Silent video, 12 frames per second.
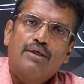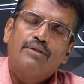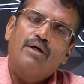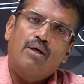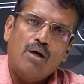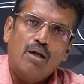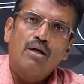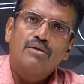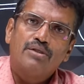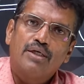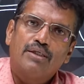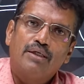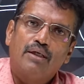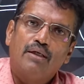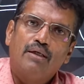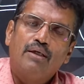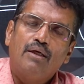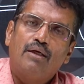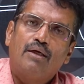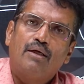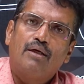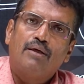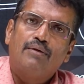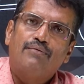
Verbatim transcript: in the Carnot cycle, uh,